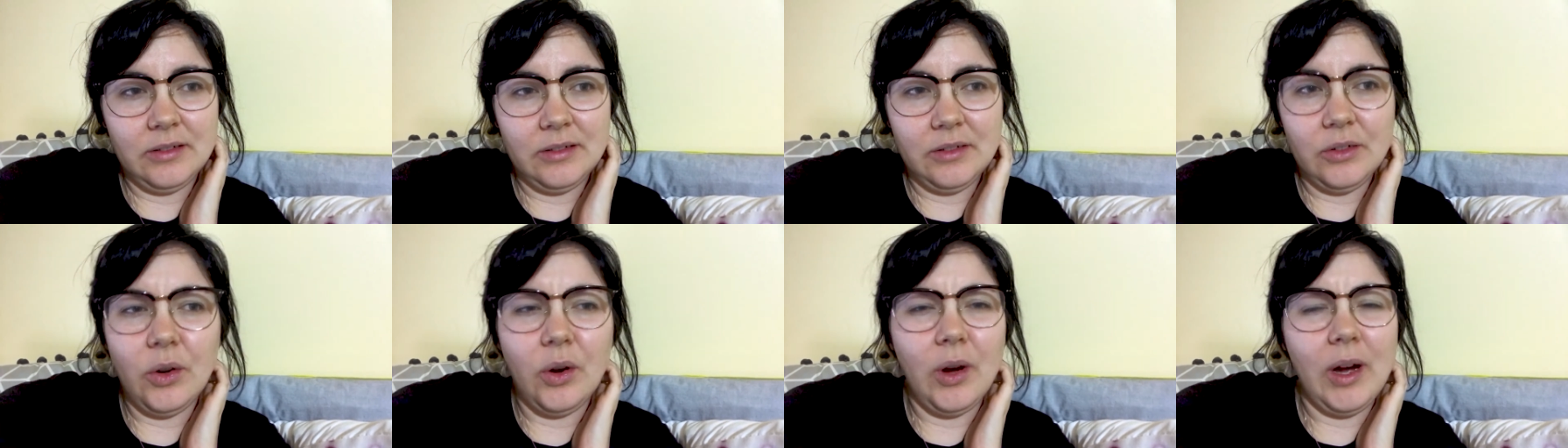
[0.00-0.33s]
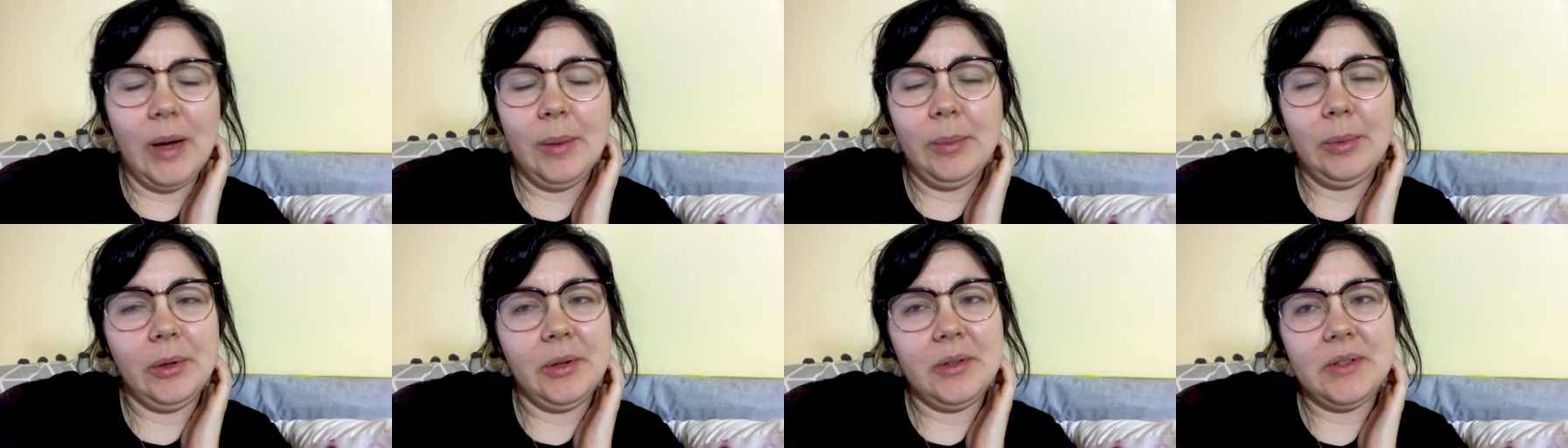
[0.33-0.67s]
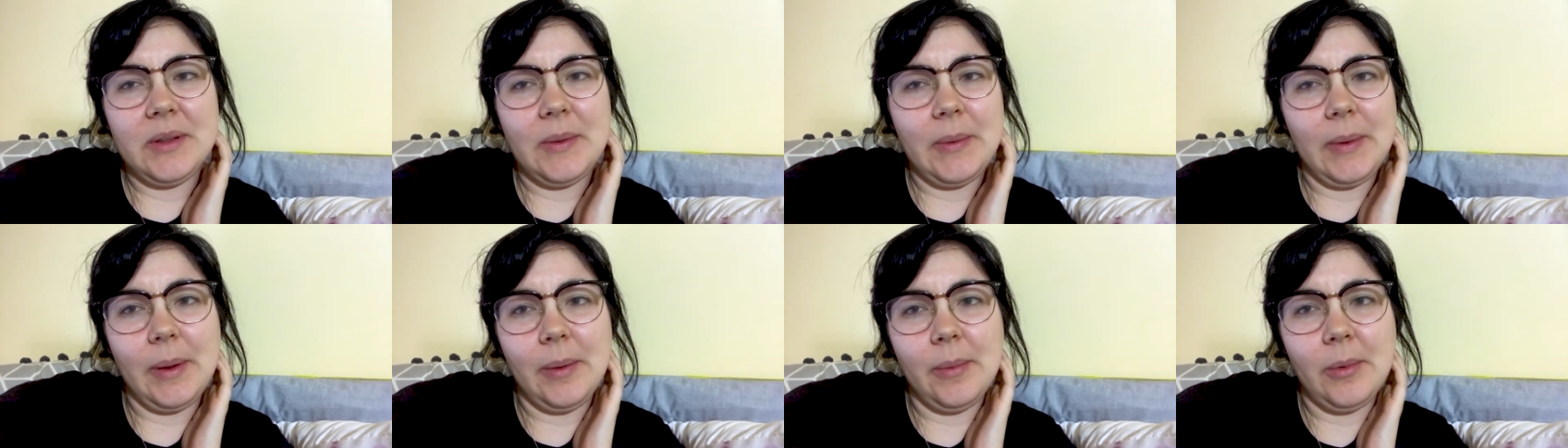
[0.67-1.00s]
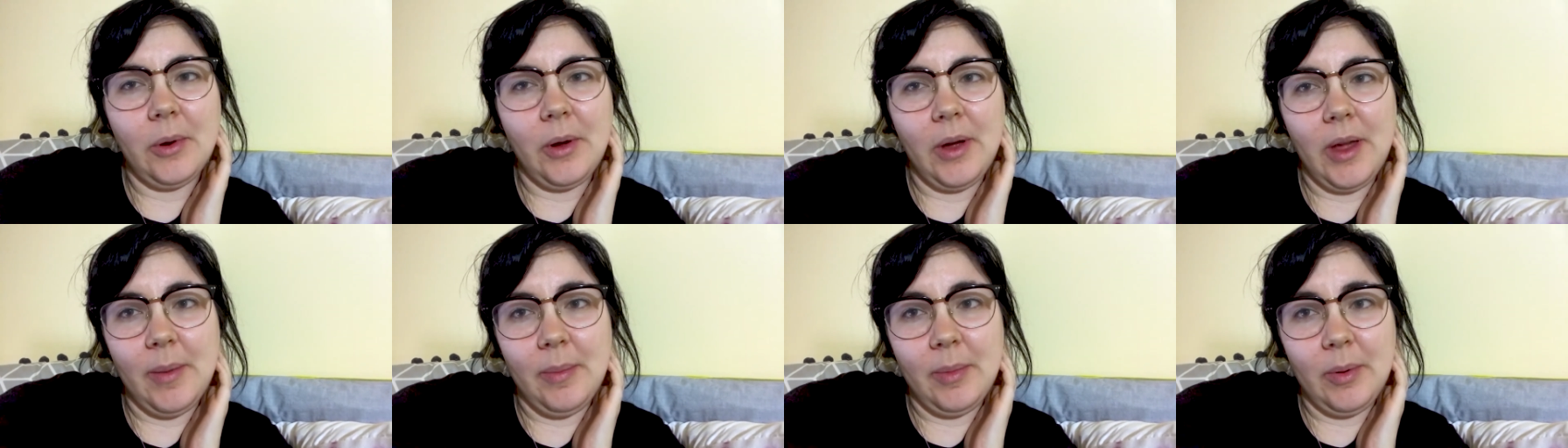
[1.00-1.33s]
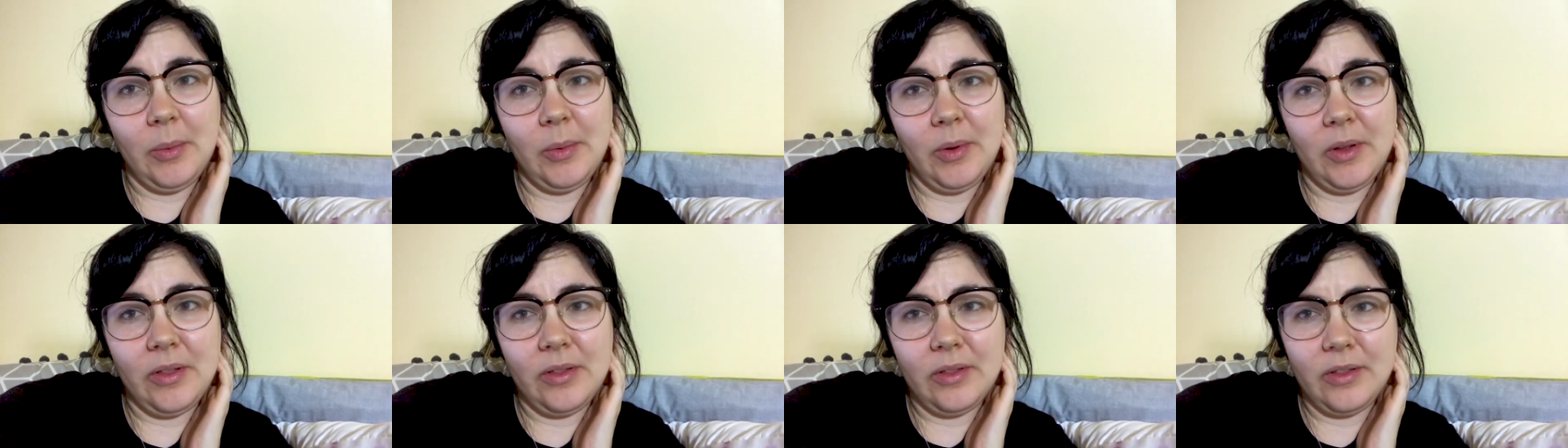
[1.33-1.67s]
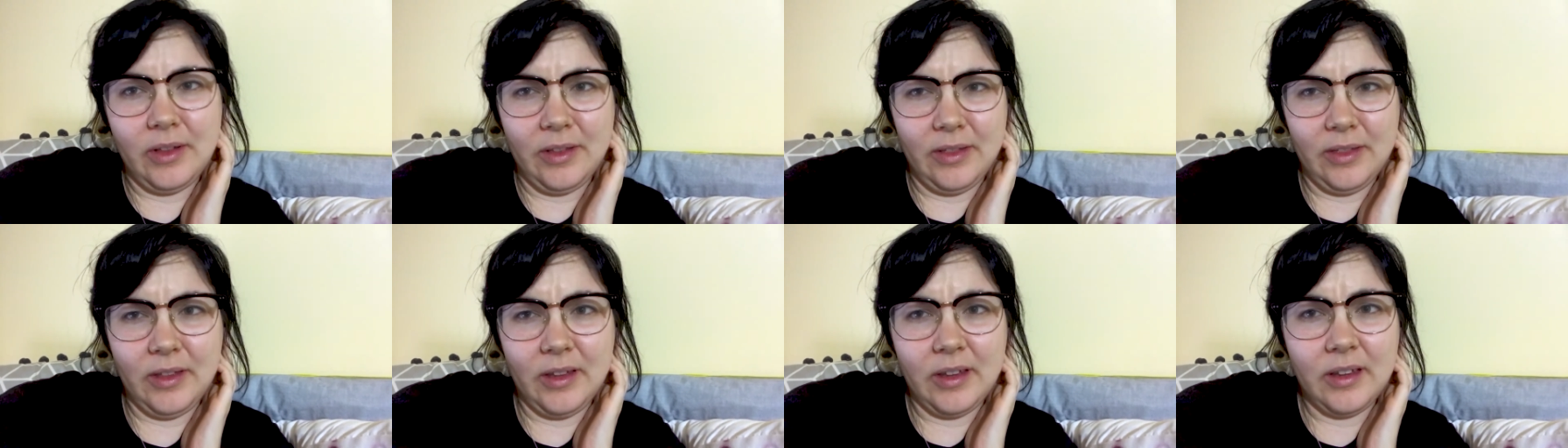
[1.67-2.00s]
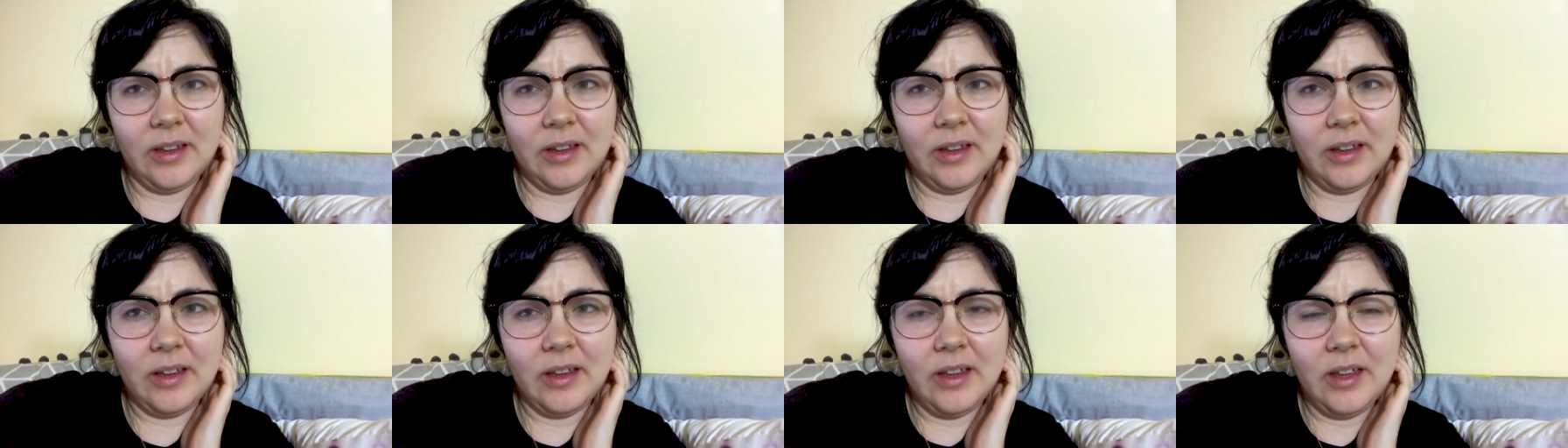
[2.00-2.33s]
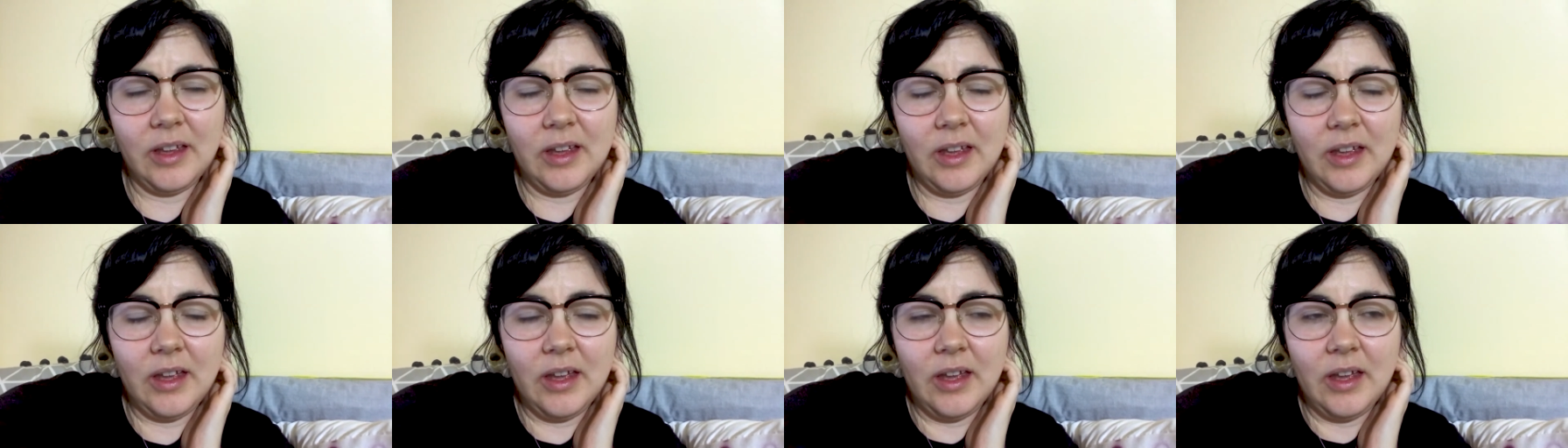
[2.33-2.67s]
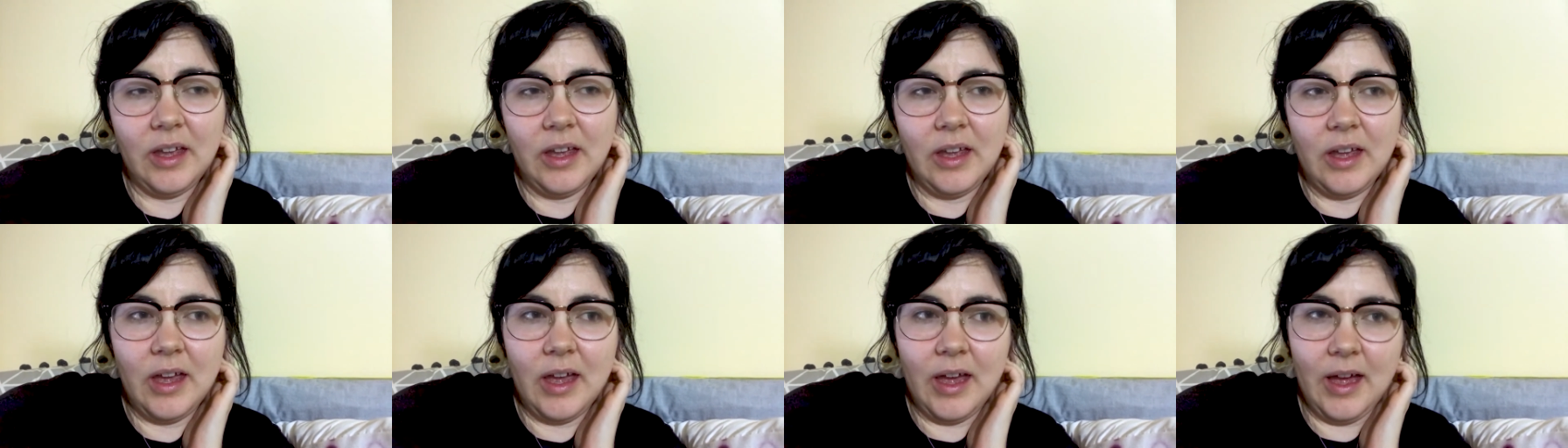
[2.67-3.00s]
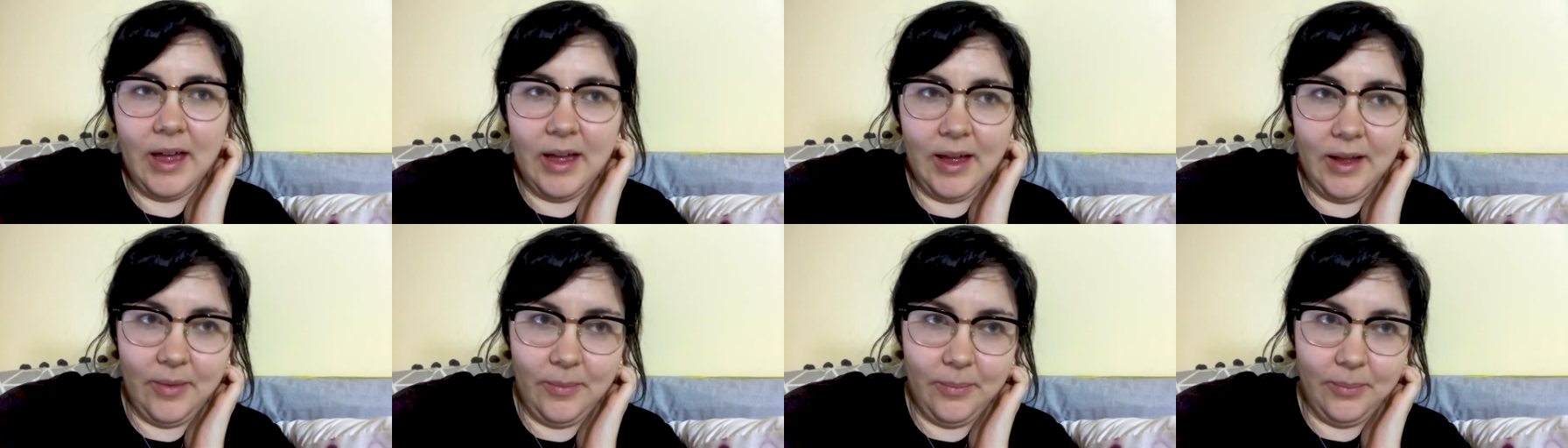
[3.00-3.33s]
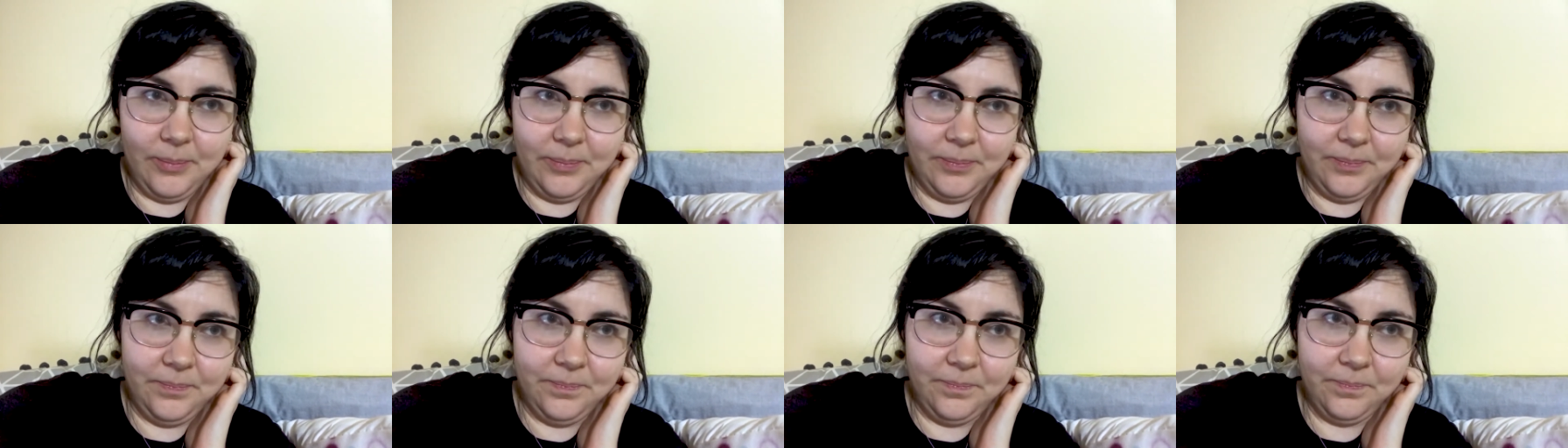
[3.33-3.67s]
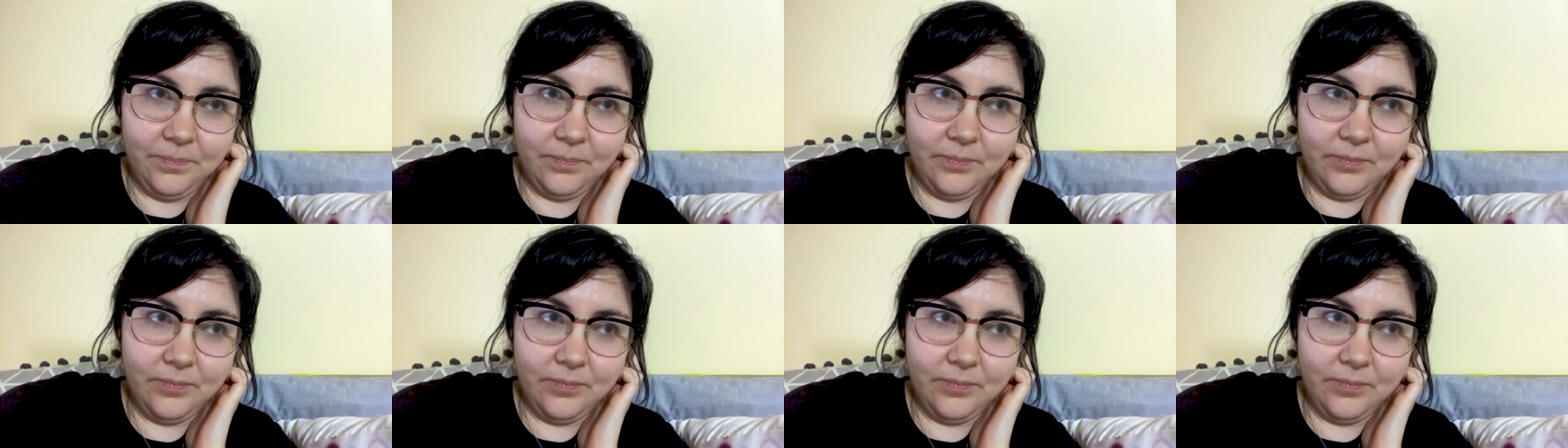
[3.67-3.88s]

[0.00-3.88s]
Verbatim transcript: not upload something I'm not happy with I think um,